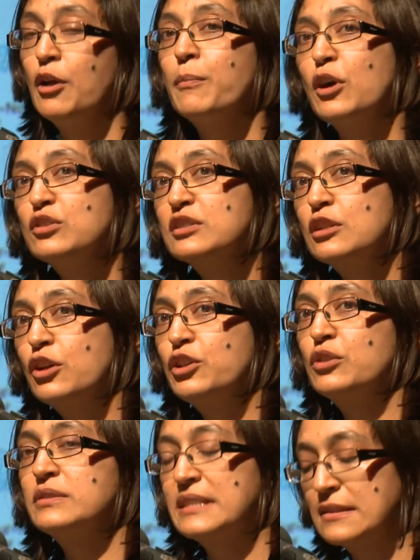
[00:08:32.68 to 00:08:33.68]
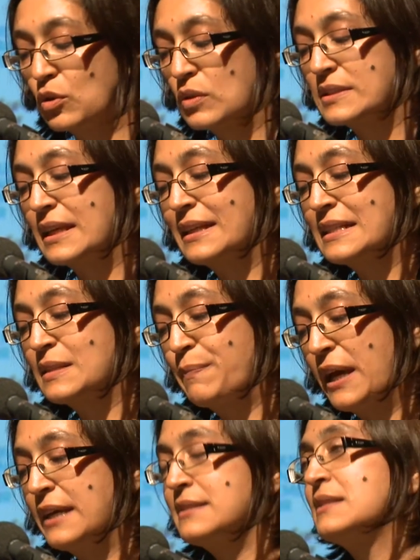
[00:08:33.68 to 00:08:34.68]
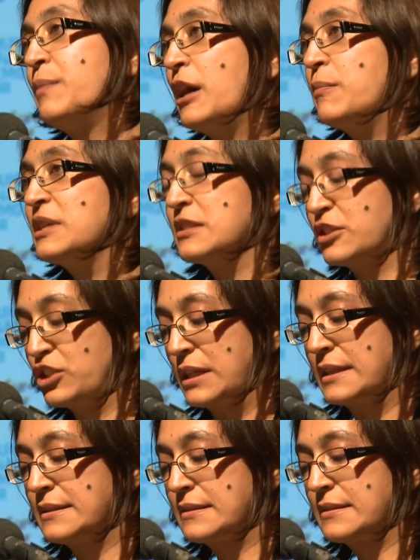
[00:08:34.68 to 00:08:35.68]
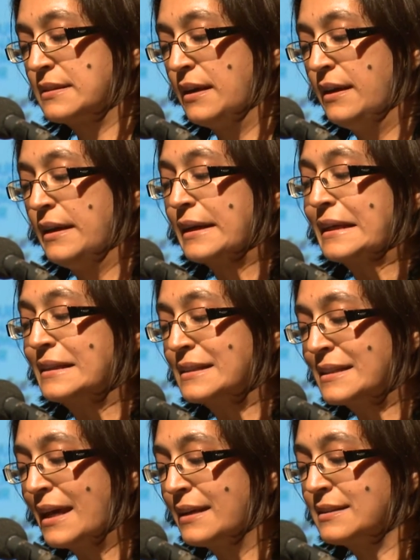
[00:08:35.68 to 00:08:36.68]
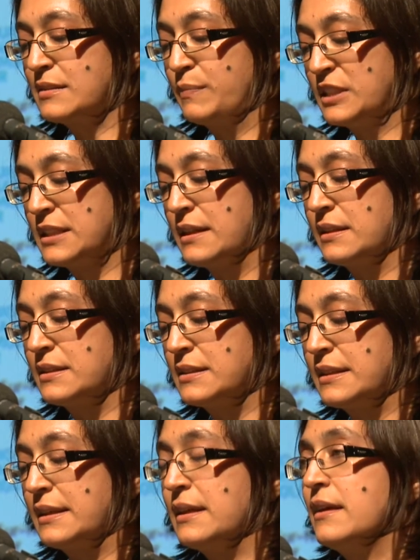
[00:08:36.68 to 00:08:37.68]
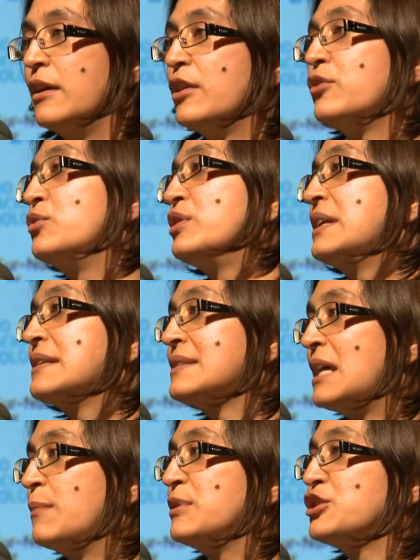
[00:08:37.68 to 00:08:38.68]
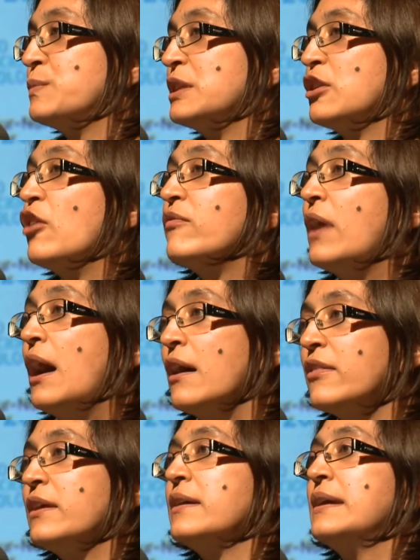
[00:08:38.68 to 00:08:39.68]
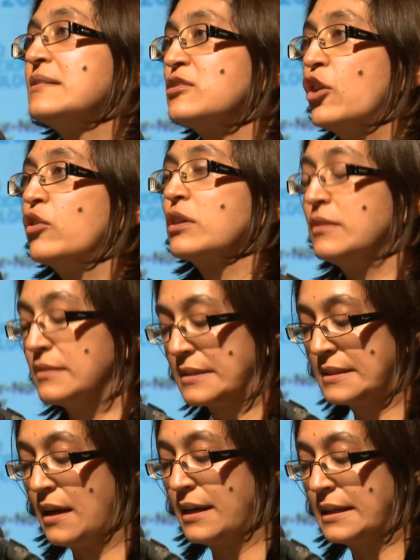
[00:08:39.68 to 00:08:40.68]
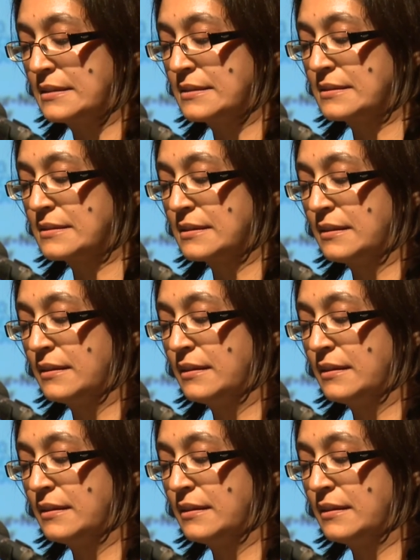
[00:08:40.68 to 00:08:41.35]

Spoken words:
Postcolonial discourse at its best, Barber suggests, contests modernity through the establishment of other historical sites,